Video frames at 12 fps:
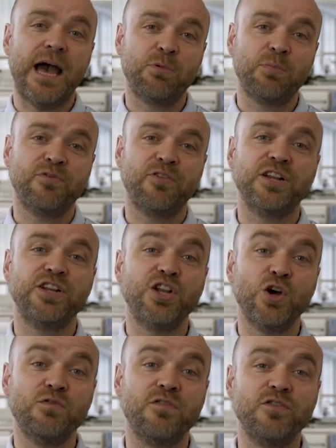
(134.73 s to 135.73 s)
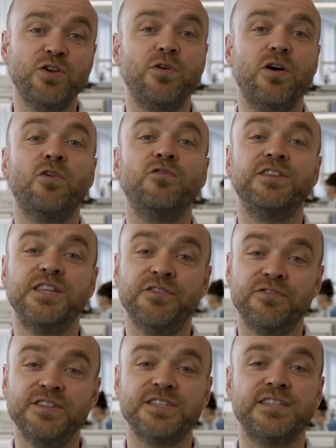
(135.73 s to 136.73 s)
and will provide an overview of the
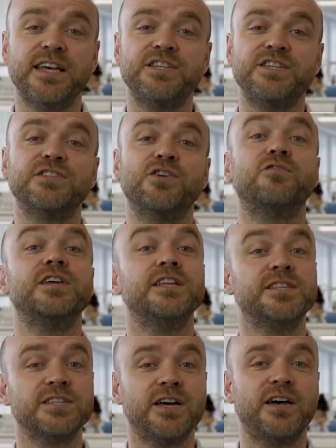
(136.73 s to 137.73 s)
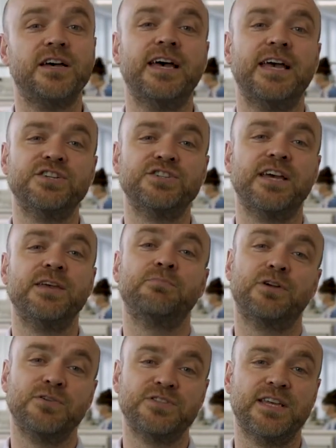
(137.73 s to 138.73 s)
different stages of the entire HTA
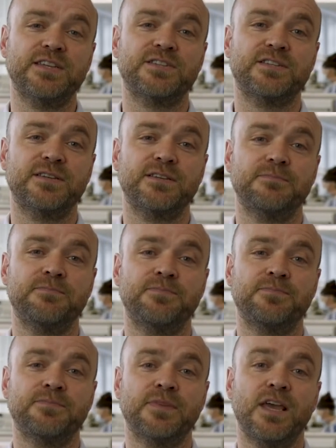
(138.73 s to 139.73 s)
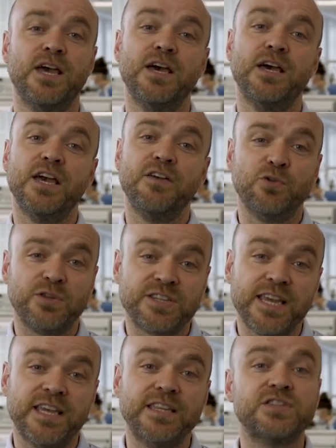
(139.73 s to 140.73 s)
process. If you are
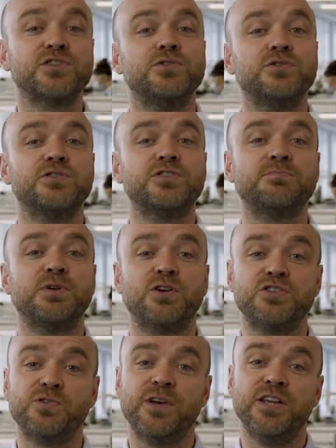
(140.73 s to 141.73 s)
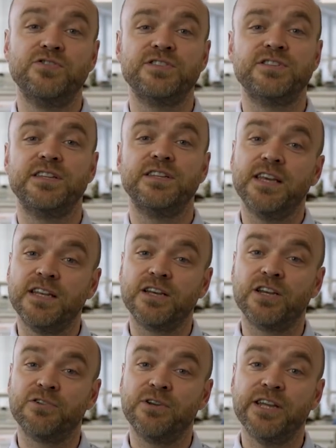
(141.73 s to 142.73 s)
taking this course because you are interested in a
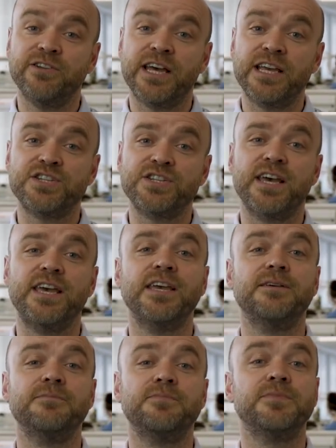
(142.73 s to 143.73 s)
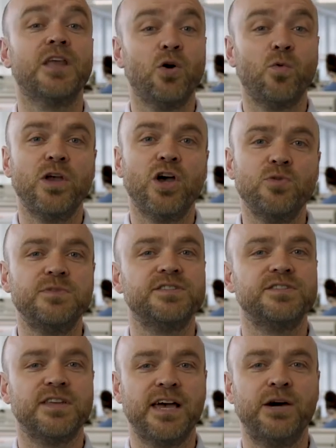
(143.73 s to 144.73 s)
career in HTA, we hope
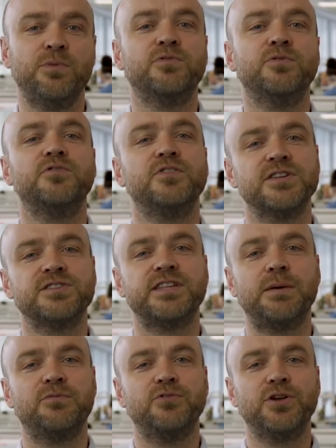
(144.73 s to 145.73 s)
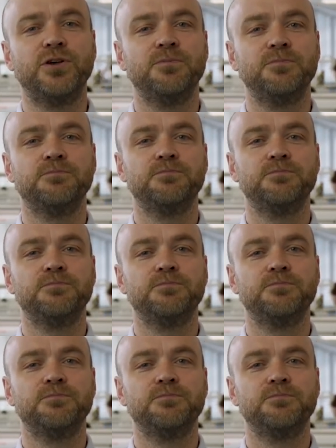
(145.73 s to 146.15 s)
this is a helpful first step for you.